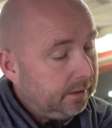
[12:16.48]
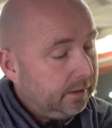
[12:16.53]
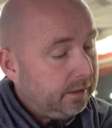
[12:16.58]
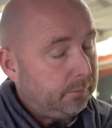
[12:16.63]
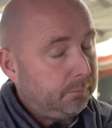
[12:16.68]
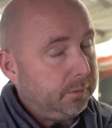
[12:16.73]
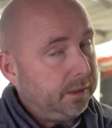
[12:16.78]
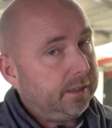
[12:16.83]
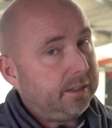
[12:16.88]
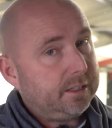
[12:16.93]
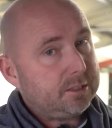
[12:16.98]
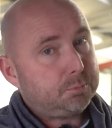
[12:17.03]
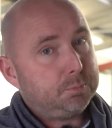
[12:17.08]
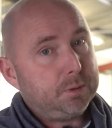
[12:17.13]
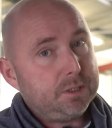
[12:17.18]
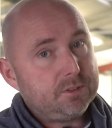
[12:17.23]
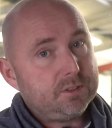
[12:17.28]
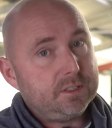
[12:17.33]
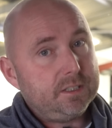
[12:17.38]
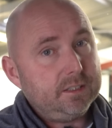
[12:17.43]
And when it gets
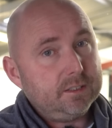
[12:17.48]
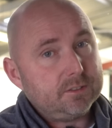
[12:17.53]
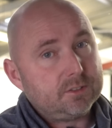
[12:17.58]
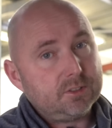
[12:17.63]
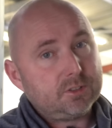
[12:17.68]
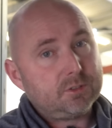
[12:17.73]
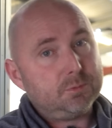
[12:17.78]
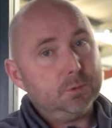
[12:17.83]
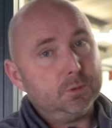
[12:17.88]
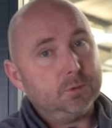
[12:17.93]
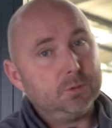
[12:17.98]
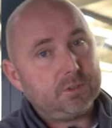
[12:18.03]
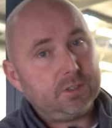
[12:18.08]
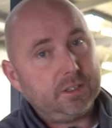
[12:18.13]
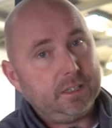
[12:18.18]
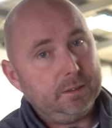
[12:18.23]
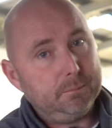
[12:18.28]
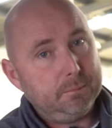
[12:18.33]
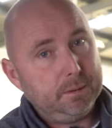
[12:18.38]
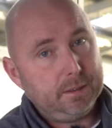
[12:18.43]
busy, it's a small
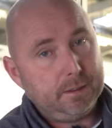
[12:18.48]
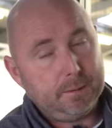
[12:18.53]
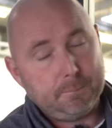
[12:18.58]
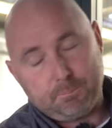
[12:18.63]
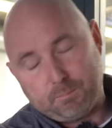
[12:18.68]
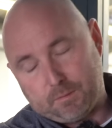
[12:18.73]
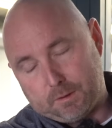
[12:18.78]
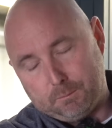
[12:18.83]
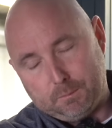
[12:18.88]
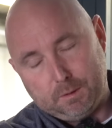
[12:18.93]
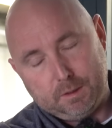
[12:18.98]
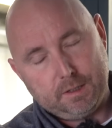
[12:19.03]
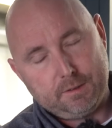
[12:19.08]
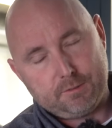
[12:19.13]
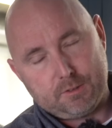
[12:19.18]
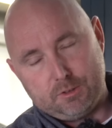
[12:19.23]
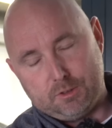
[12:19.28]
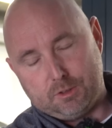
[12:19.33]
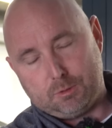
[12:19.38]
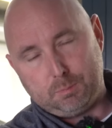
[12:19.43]
team here, and we have
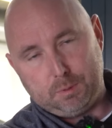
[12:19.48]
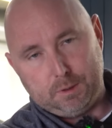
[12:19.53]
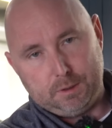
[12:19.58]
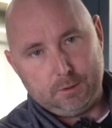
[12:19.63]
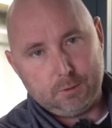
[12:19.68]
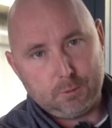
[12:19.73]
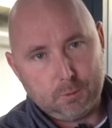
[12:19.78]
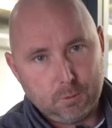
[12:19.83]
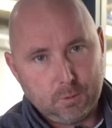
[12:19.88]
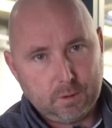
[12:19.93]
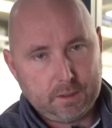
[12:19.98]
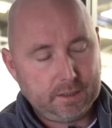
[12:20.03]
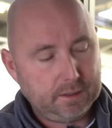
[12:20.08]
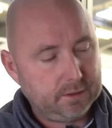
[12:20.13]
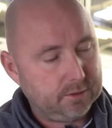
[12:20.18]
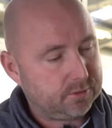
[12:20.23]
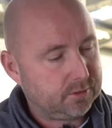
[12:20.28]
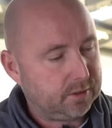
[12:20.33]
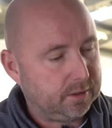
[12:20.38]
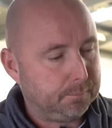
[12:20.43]
to just be all
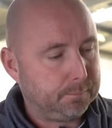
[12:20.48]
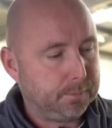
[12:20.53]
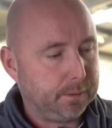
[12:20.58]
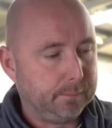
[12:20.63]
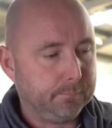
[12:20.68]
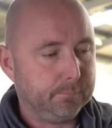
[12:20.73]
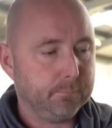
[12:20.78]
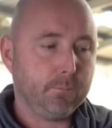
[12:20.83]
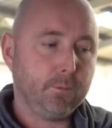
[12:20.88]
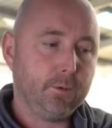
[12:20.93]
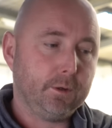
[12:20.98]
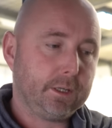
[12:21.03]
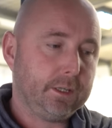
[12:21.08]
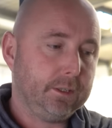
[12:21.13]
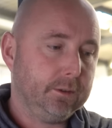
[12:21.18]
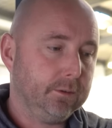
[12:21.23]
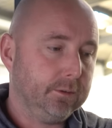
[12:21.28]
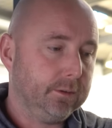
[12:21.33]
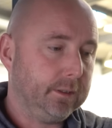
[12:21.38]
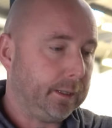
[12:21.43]
hands to the pump
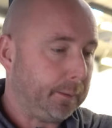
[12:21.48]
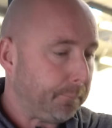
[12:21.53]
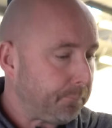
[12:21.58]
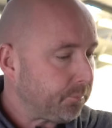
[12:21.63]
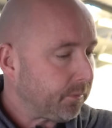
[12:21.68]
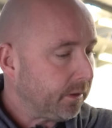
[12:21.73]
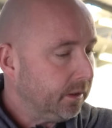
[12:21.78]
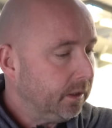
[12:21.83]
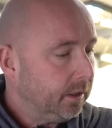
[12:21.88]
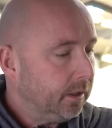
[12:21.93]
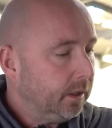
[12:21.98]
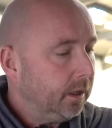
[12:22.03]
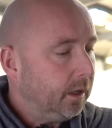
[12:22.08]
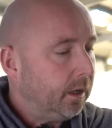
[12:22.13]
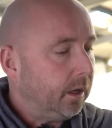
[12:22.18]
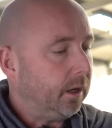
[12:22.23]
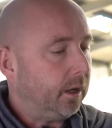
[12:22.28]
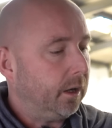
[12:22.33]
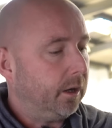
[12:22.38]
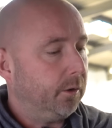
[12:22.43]
working on that.
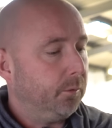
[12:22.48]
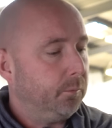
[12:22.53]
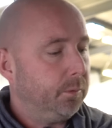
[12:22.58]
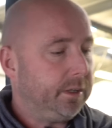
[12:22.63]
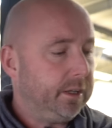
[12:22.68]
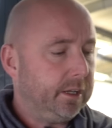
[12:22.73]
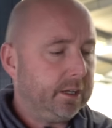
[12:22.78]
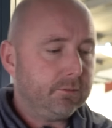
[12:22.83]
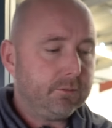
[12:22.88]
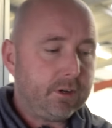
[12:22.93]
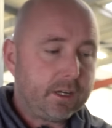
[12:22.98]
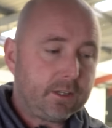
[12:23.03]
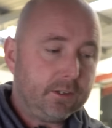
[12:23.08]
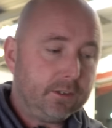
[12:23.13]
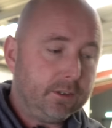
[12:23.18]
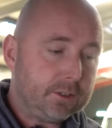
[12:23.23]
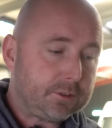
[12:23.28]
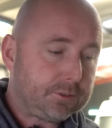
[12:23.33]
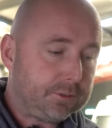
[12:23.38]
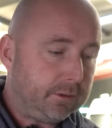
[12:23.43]
We did get
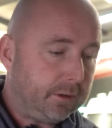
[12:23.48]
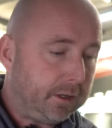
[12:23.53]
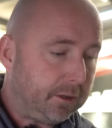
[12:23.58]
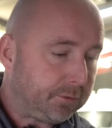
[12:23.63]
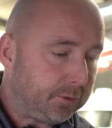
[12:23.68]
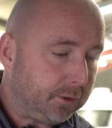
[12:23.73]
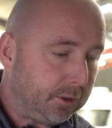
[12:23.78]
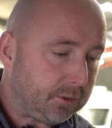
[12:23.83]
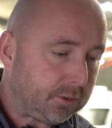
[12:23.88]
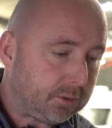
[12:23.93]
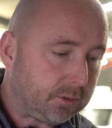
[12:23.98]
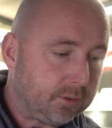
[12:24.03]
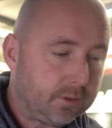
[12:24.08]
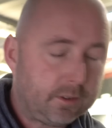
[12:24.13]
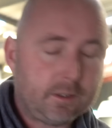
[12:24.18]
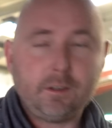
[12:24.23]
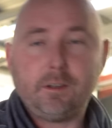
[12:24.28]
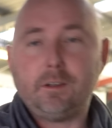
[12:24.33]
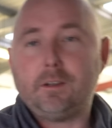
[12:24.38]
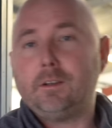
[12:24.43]
recognised for our efforts.
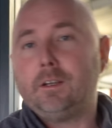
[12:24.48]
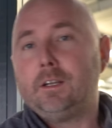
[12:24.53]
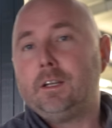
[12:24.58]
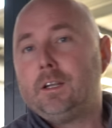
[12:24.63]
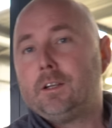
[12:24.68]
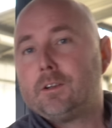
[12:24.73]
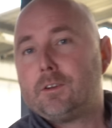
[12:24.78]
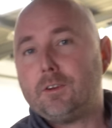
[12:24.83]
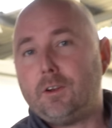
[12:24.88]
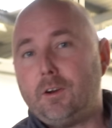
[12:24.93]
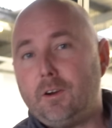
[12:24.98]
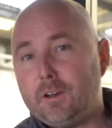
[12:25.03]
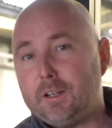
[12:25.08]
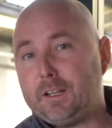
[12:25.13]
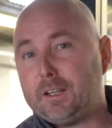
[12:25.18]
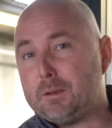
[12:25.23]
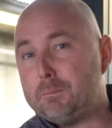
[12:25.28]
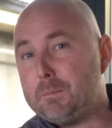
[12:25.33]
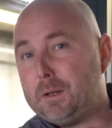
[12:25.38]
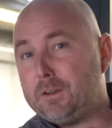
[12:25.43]
Got a
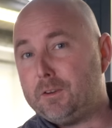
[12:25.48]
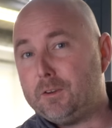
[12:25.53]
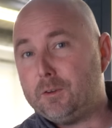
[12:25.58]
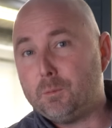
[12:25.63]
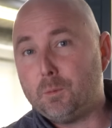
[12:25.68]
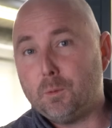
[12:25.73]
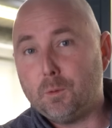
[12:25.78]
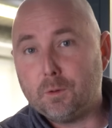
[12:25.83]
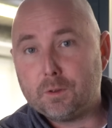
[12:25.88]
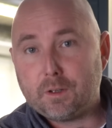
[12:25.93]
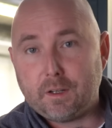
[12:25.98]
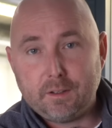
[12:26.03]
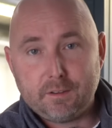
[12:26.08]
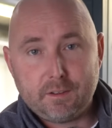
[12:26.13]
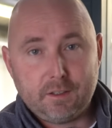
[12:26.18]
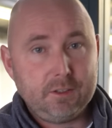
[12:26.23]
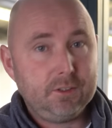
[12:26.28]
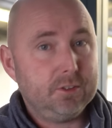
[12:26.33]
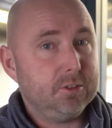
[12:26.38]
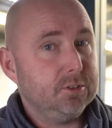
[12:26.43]
highly commended award at
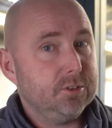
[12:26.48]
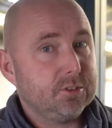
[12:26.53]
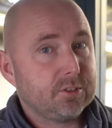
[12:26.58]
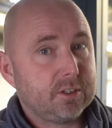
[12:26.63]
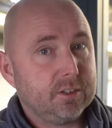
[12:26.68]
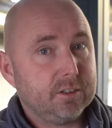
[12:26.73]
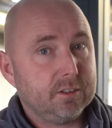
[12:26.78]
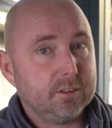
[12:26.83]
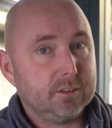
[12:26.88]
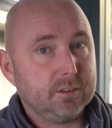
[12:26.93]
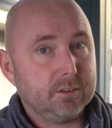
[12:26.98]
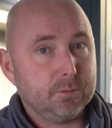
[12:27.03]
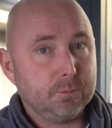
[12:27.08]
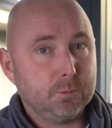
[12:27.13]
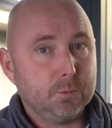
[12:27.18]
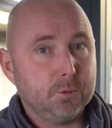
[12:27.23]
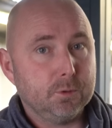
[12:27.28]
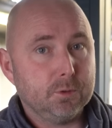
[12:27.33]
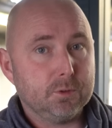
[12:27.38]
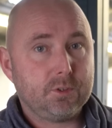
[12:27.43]
the Used Car
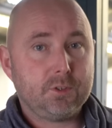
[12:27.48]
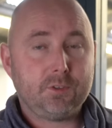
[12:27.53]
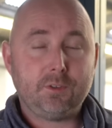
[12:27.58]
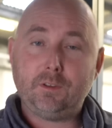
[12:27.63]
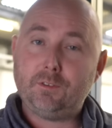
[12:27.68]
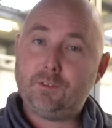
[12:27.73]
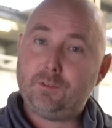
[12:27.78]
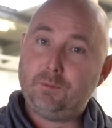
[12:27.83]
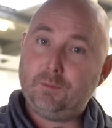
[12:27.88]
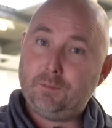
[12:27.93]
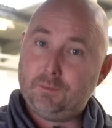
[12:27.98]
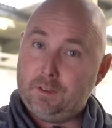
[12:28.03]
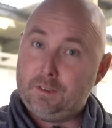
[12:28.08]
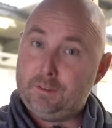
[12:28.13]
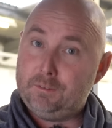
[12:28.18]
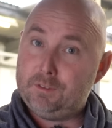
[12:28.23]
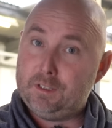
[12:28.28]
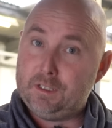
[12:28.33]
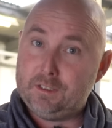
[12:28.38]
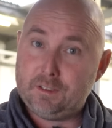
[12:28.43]
Awards as
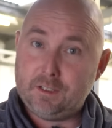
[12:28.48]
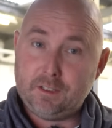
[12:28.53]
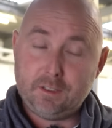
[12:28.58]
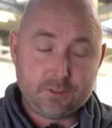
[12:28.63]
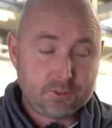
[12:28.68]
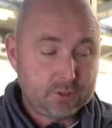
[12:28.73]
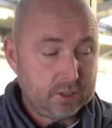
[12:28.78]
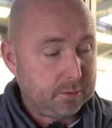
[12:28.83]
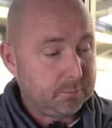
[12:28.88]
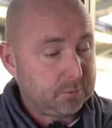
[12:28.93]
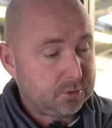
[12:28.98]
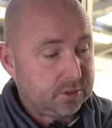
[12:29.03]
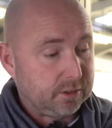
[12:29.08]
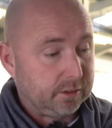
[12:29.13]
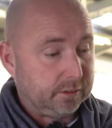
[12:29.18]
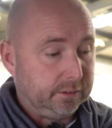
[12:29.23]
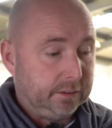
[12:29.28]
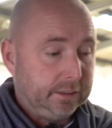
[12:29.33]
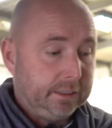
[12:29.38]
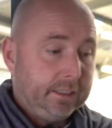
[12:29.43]
EV dealership.
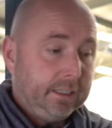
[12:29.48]
So